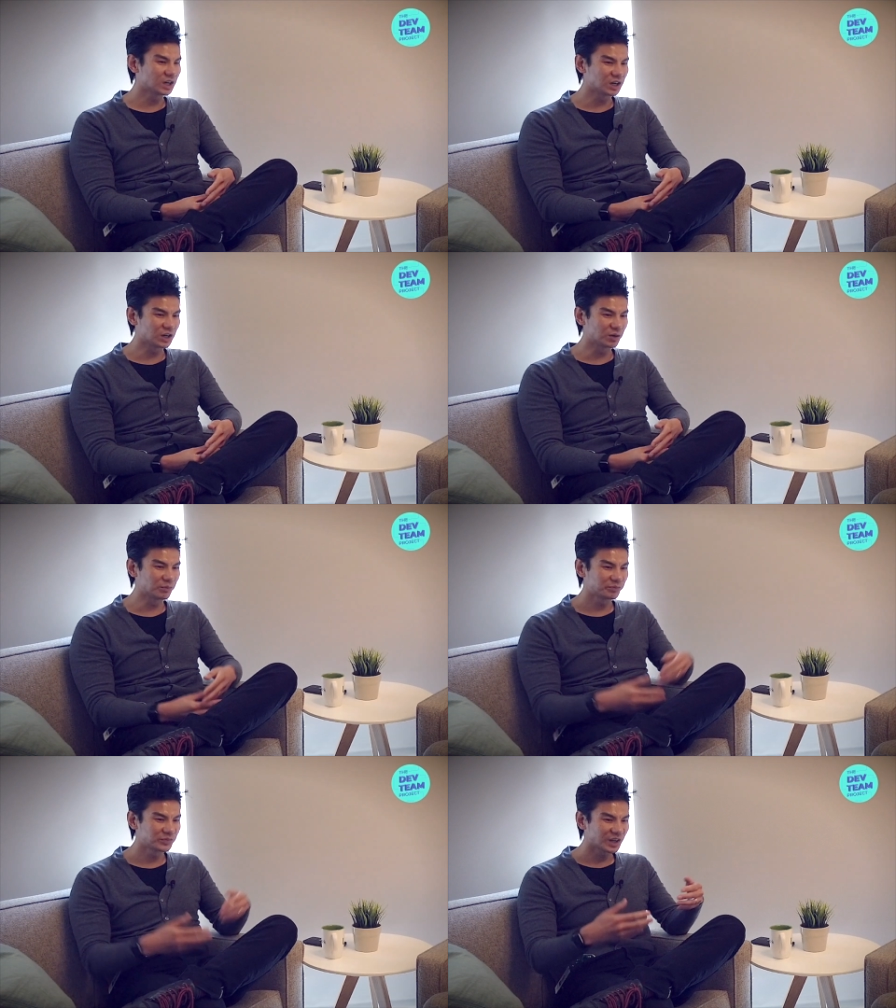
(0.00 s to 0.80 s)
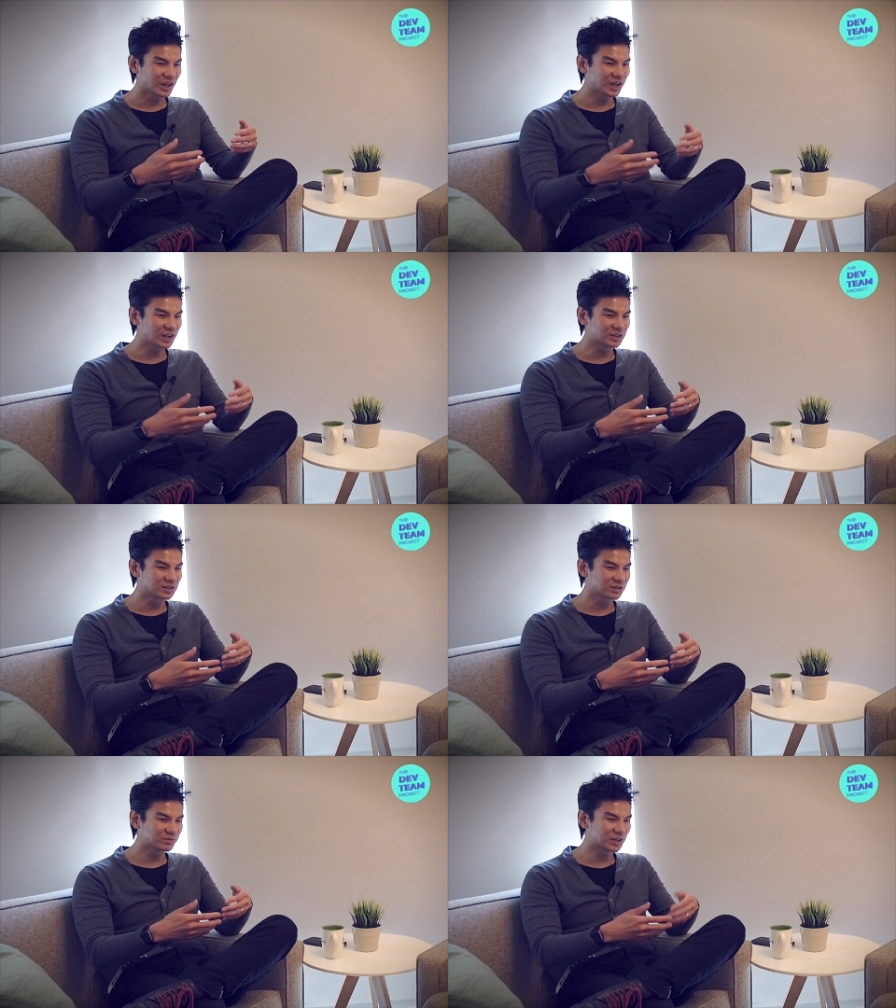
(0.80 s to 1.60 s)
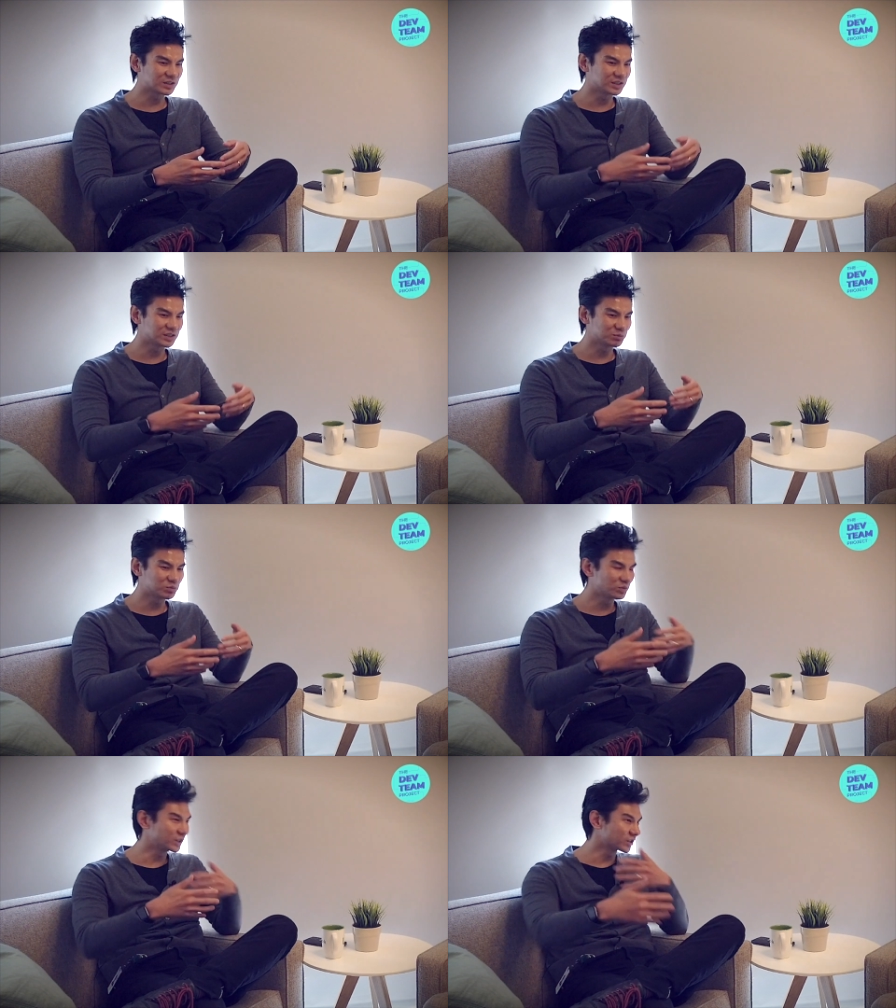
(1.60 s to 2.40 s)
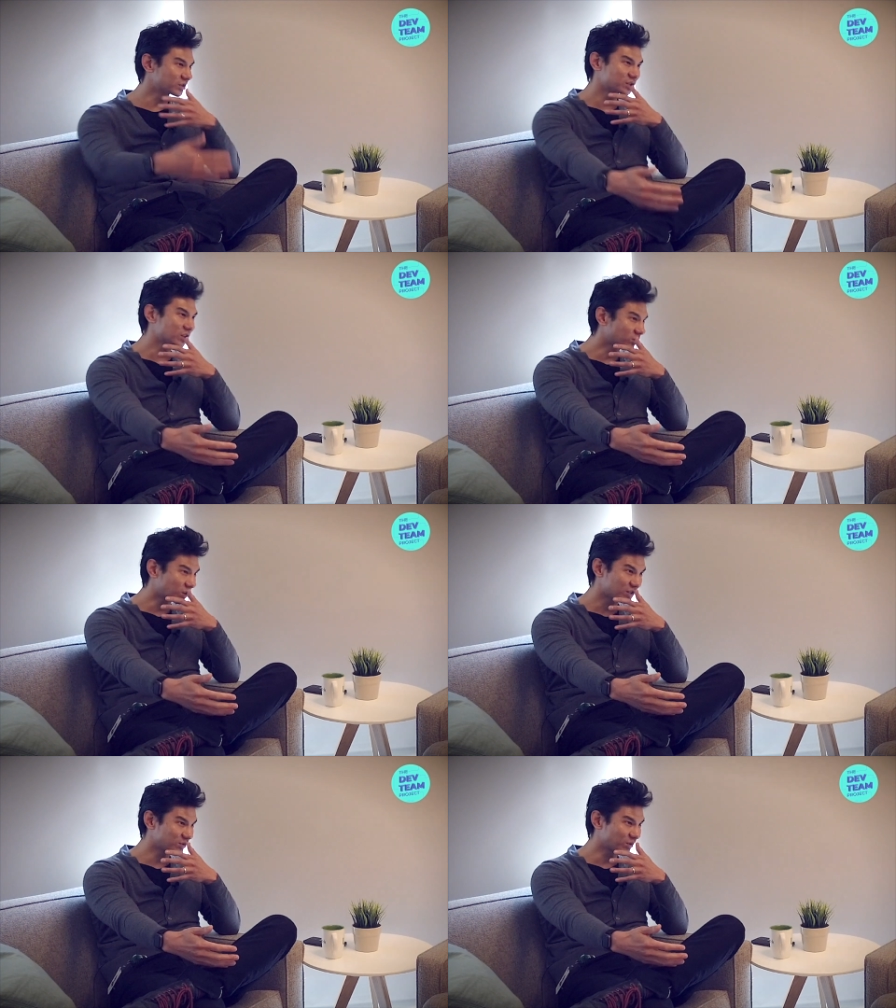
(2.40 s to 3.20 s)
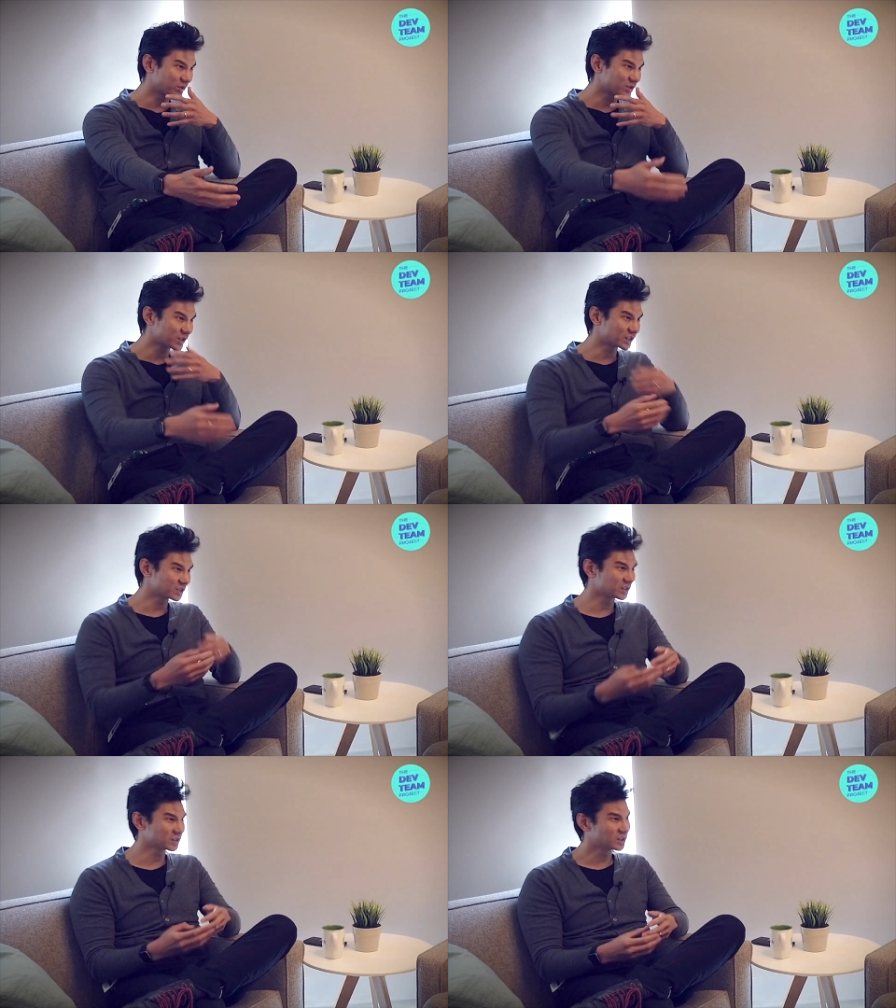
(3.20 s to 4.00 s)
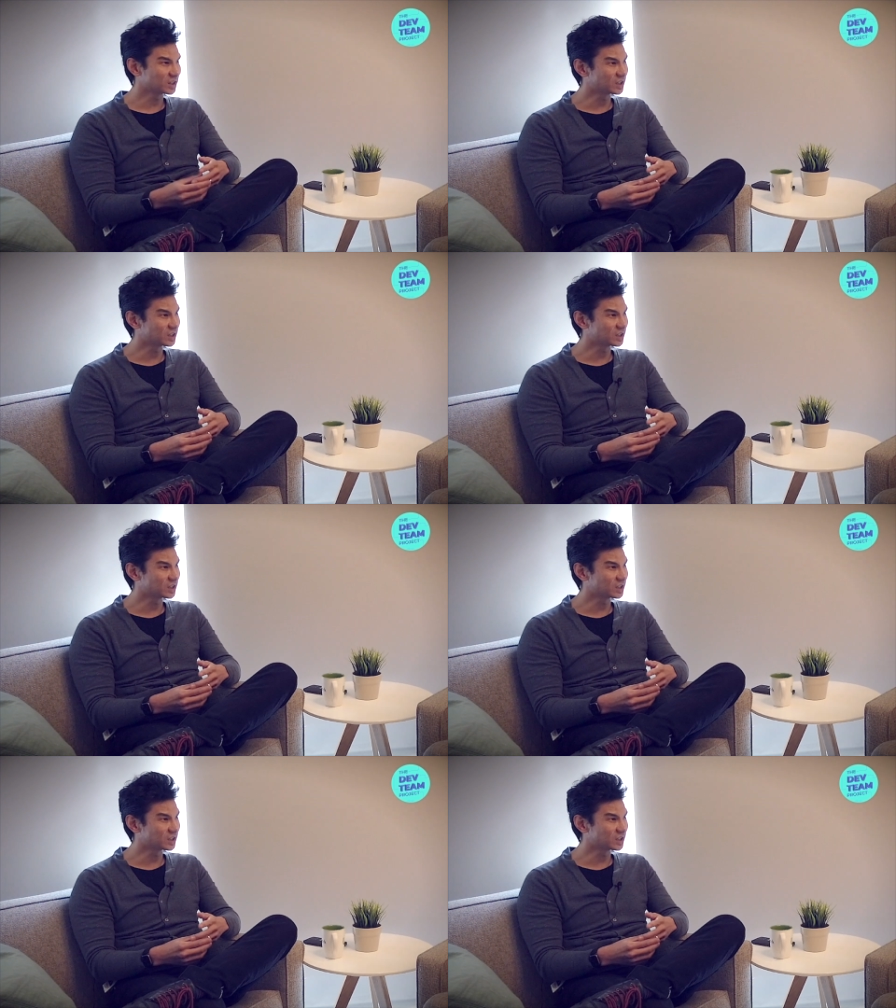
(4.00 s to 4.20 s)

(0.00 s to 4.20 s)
and frankly leaders across the organization,